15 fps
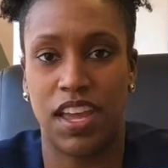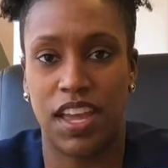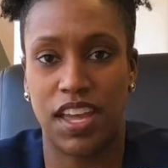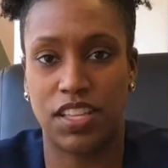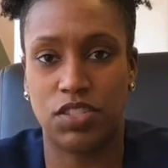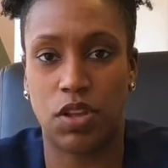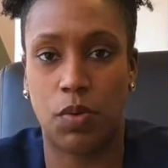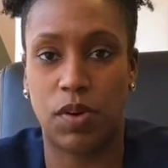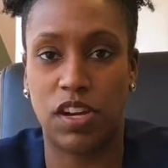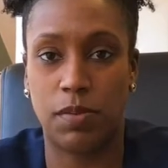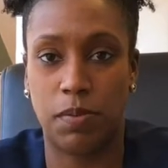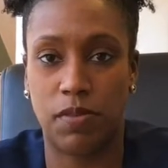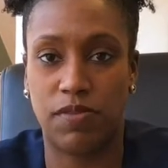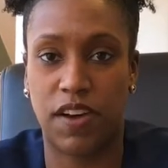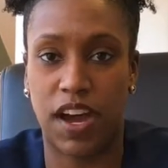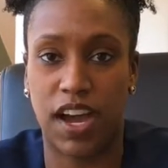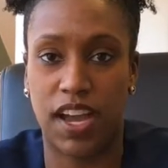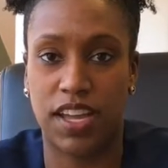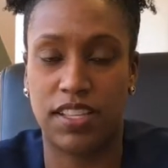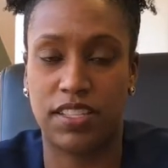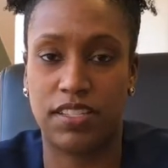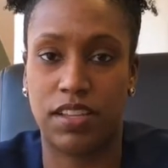and so I wanted to
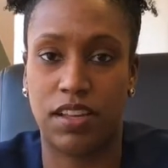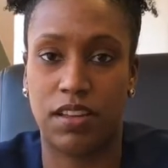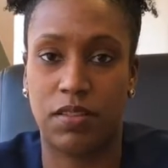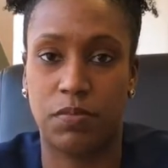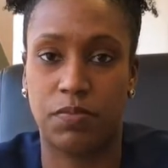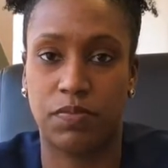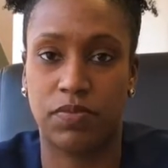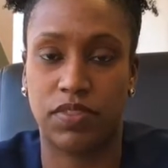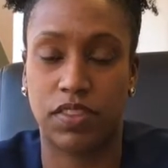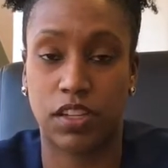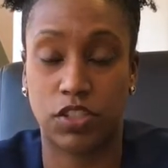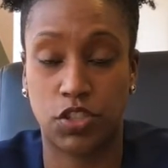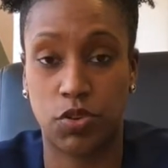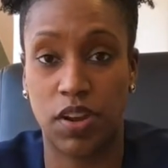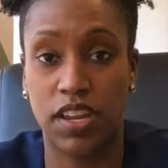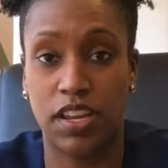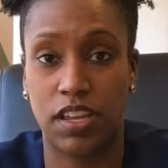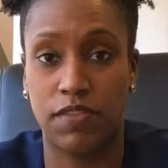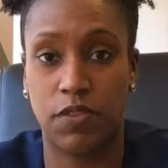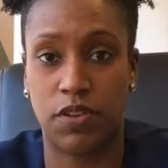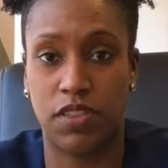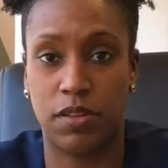provide some
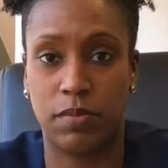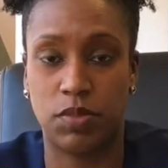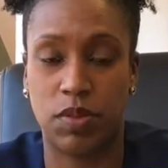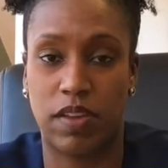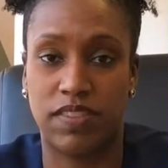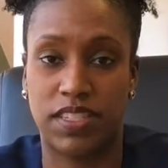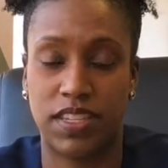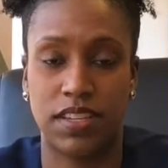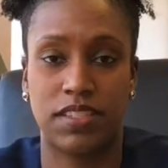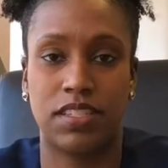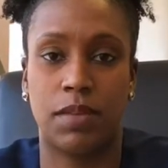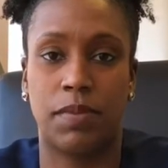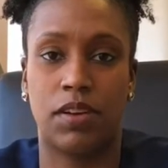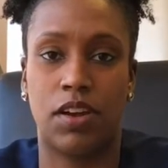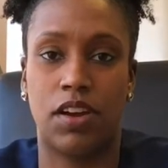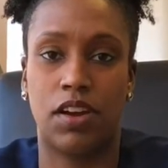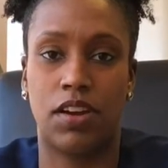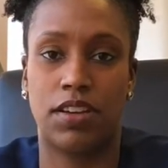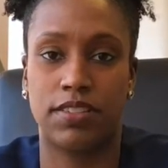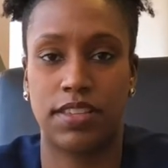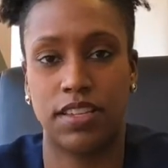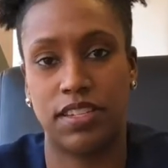training for them. So we have 6
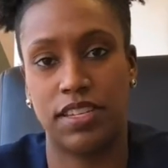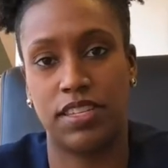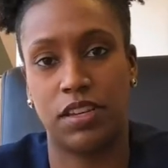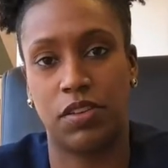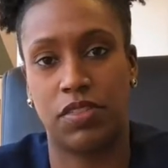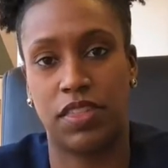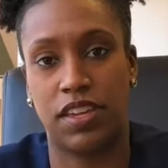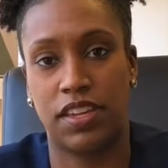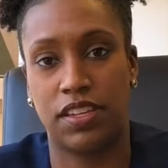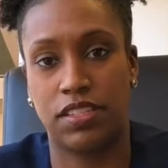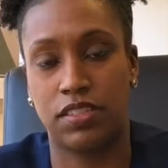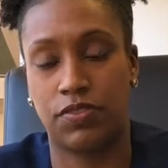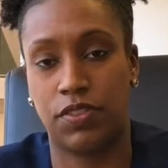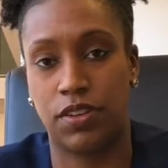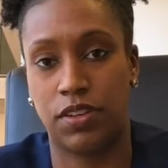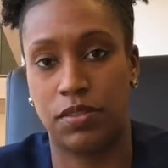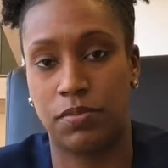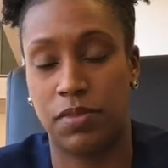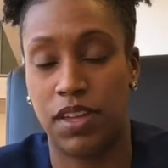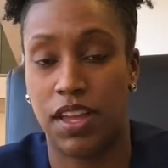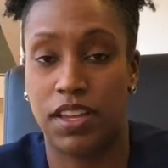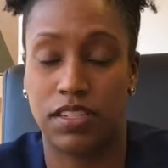seminars that detail things from
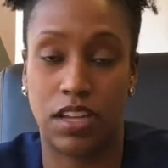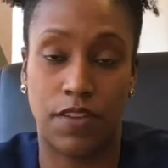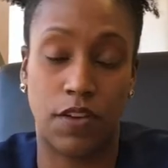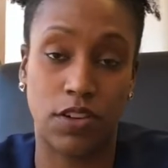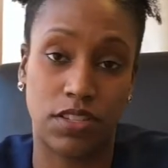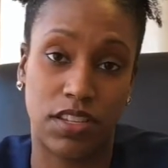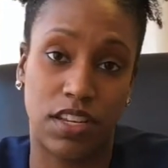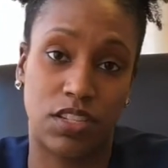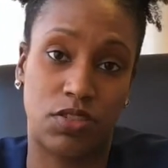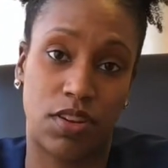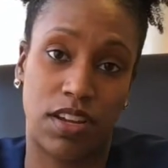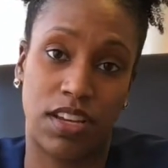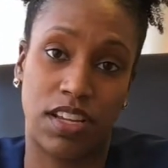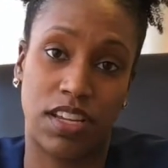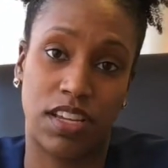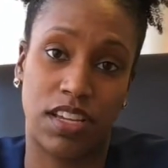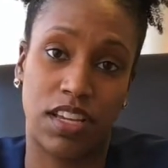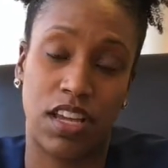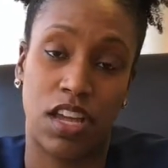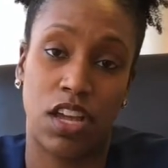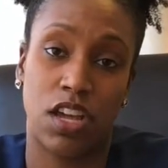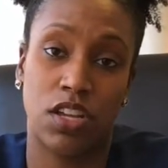diversity training
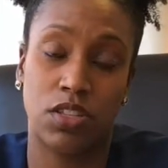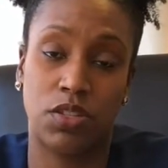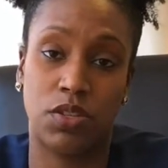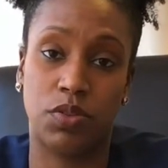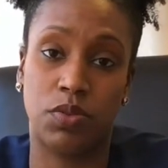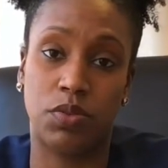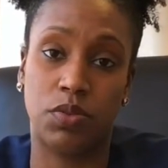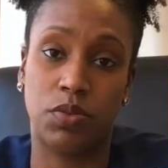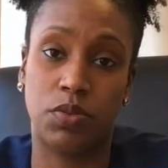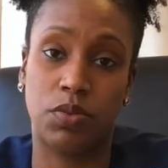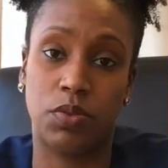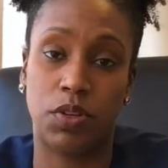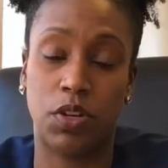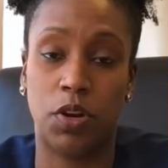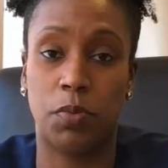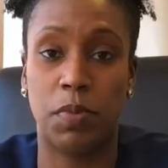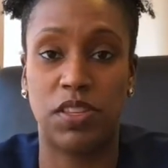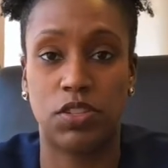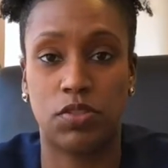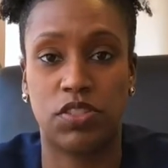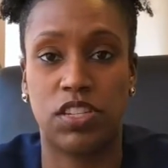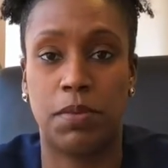to
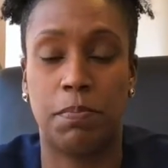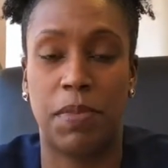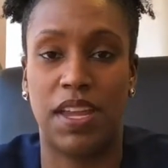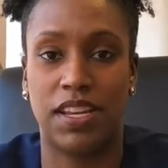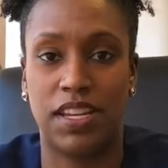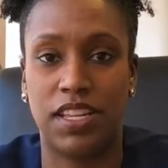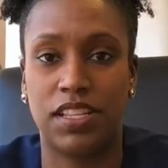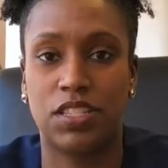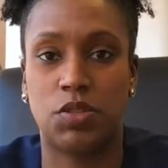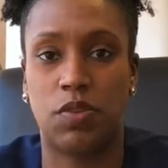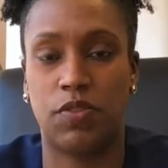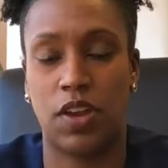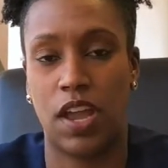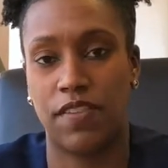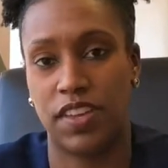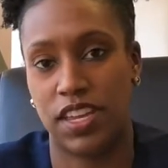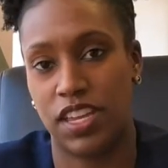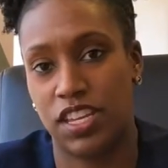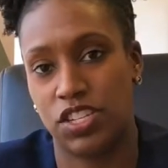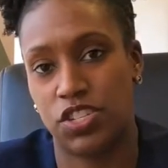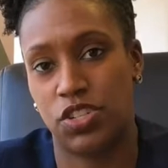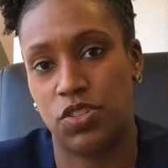mentorship maintenance. So if you're having an
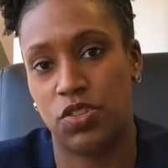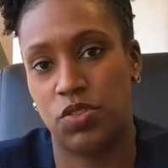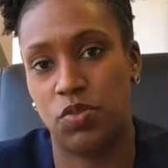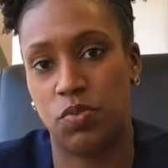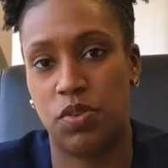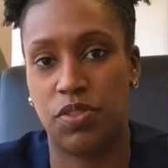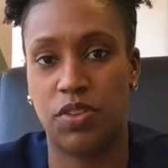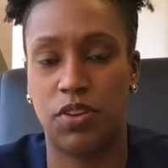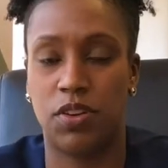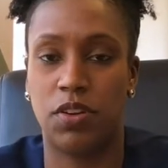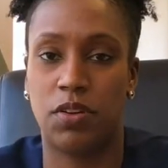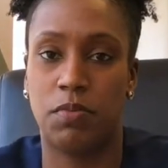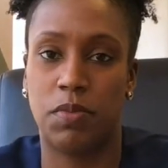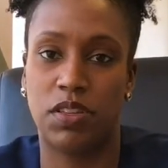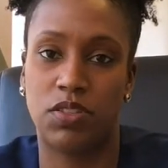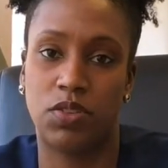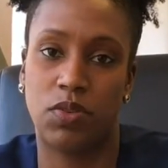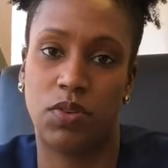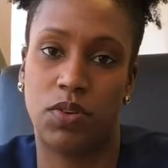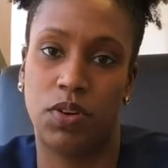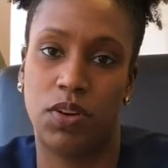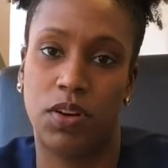issue with your
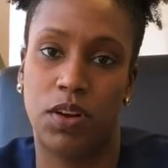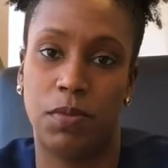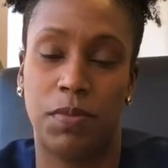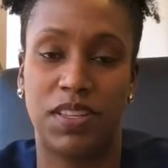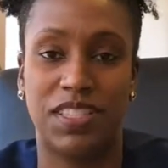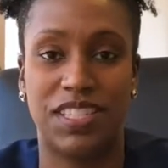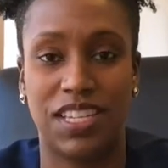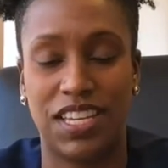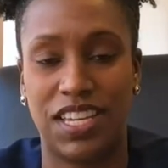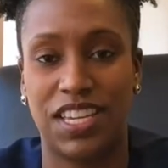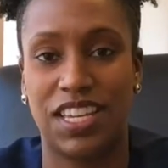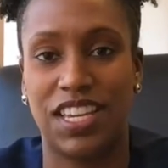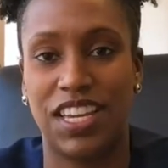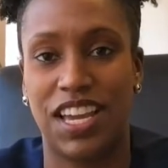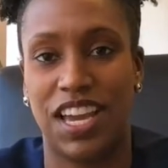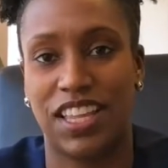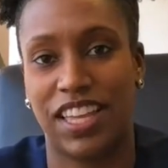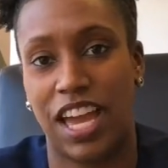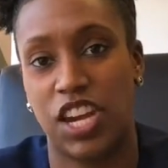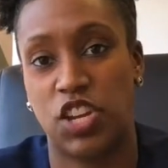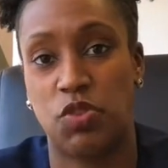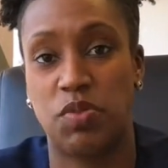mentor or mentee, like
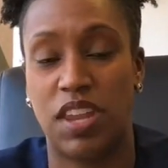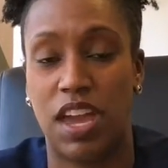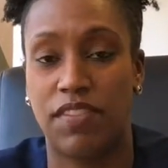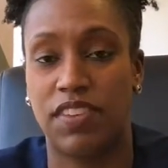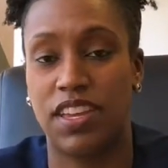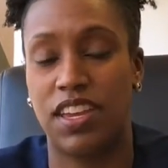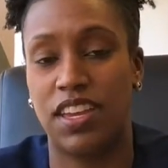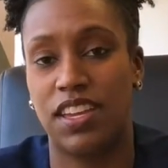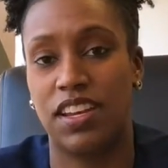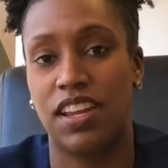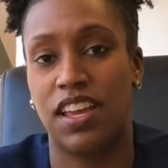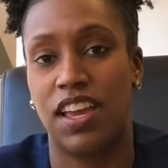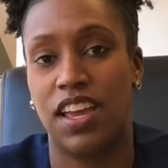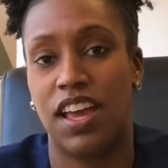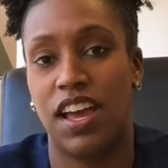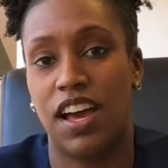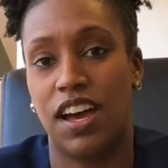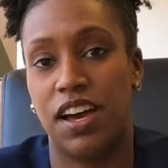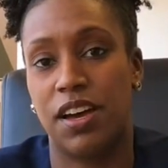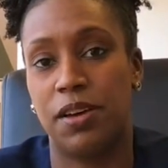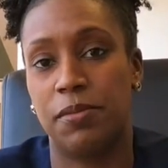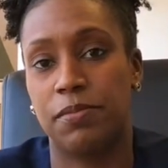how do you navigate
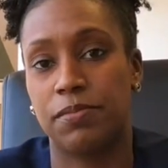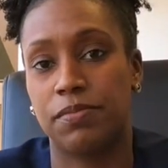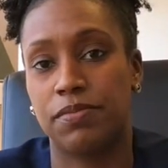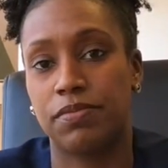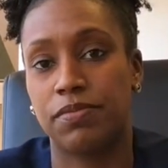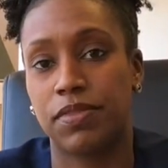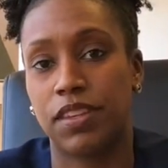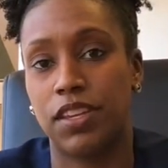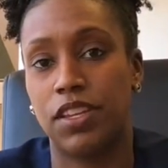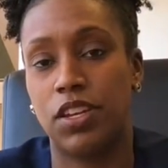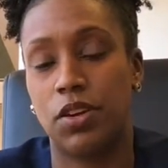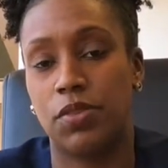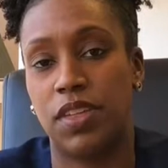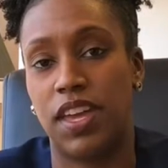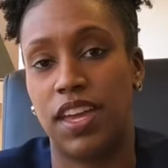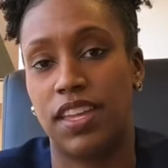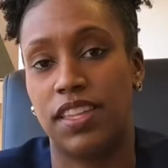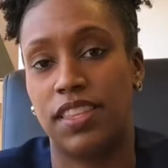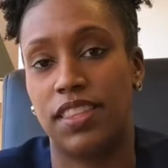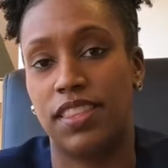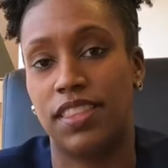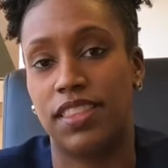that
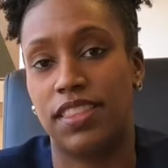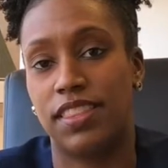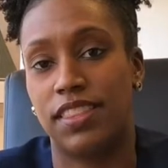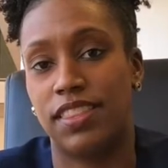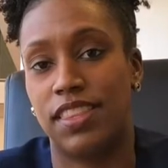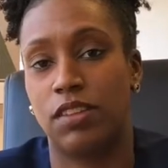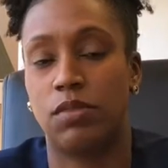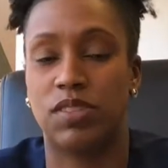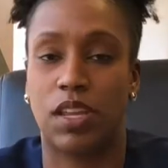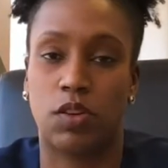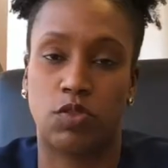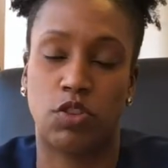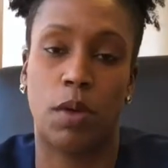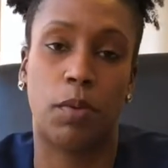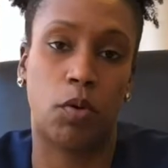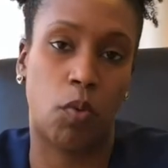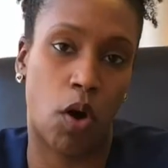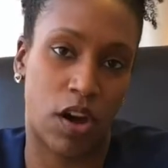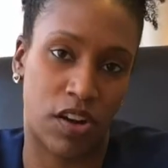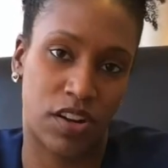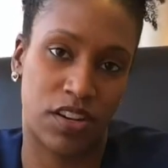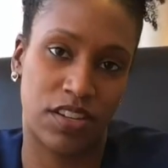those troubled
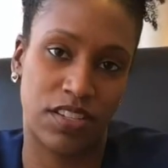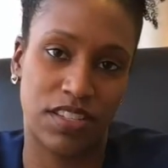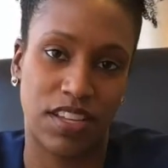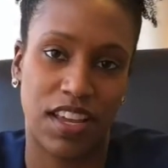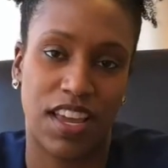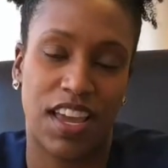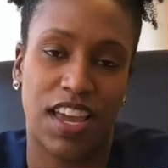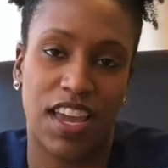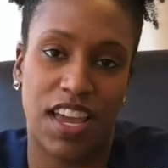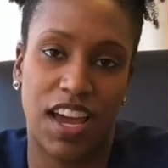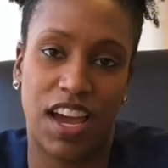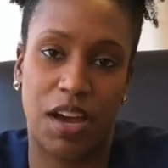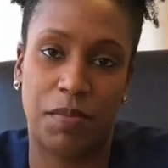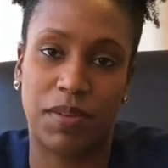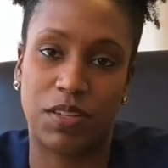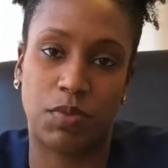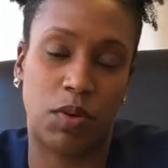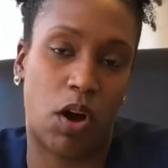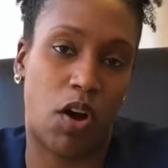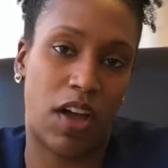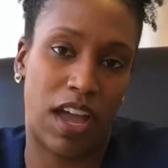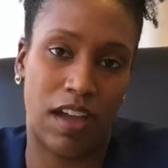waters, because we
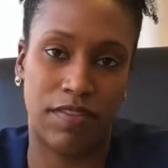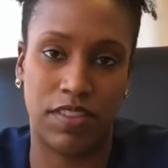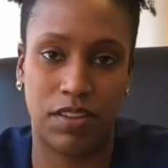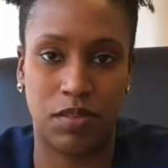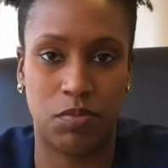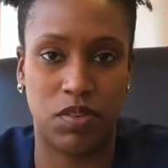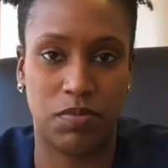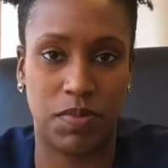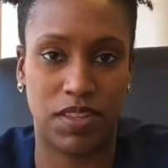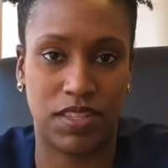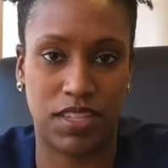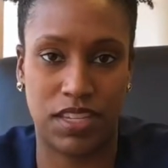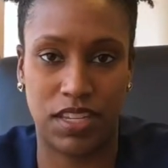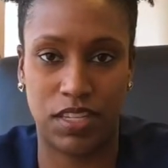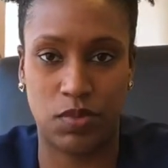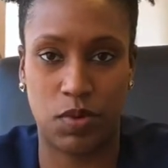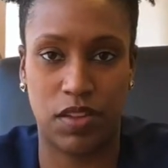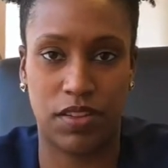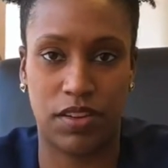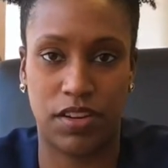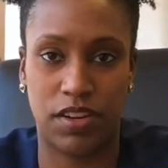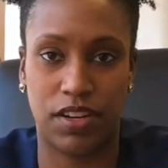all have them with mentees,
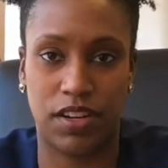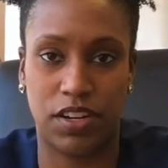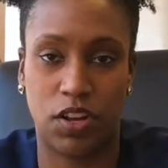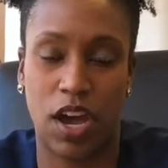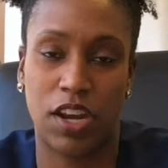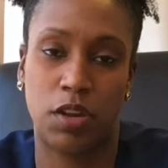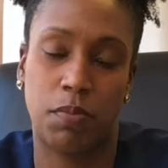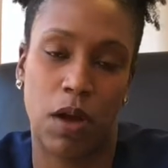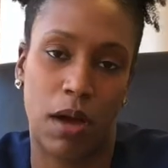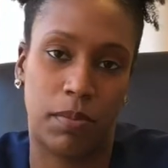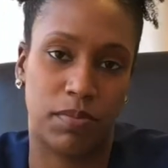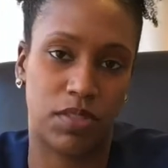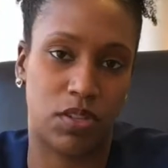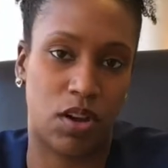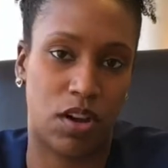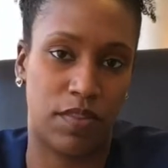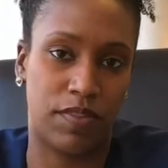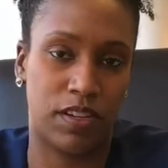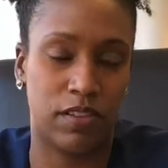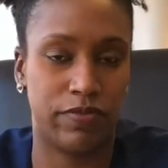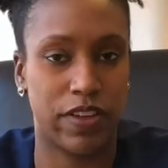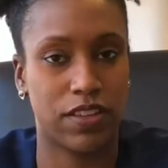whether how do you problem solve
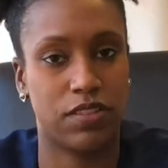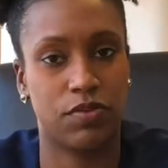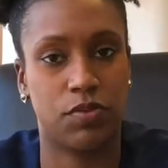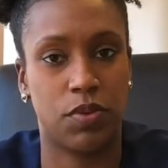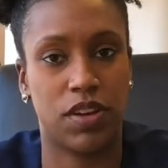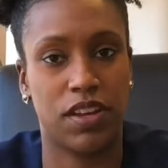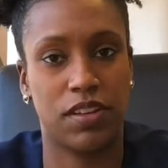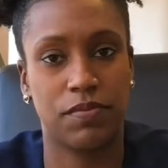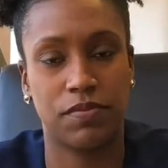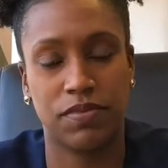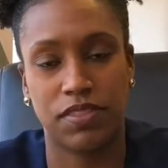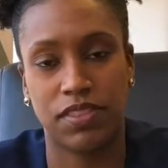in an effective way.